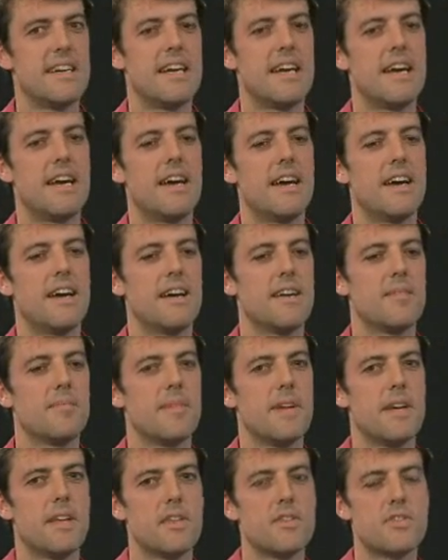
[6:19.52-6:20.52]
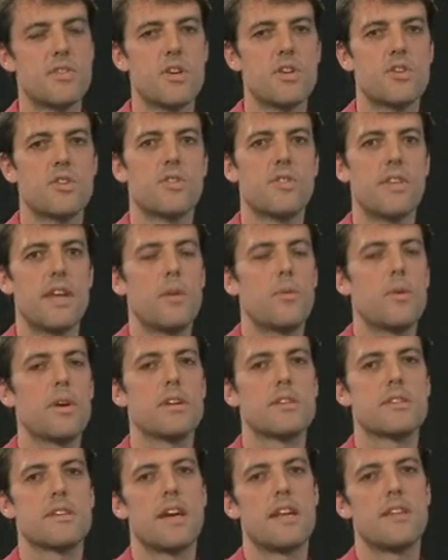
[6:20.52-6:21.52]
Um, the social network
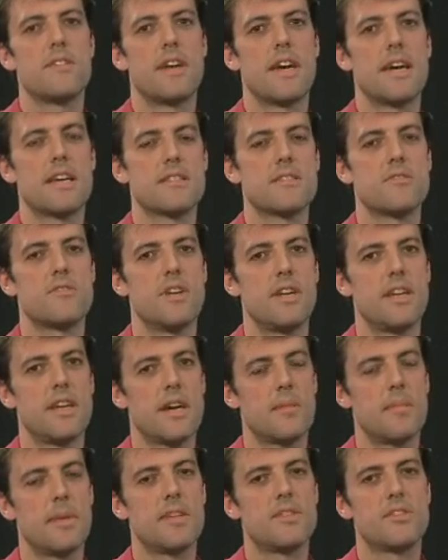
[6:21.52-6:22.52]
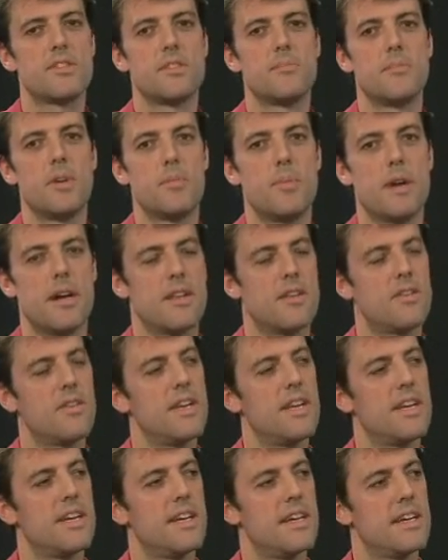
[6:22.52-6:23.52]
side of it hasn't really come into the mobile
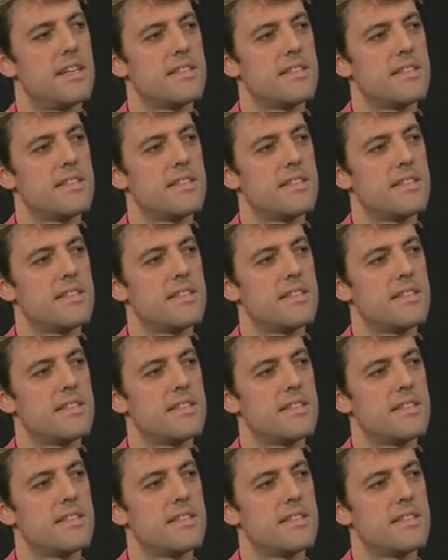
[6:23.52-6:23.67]
arena yet.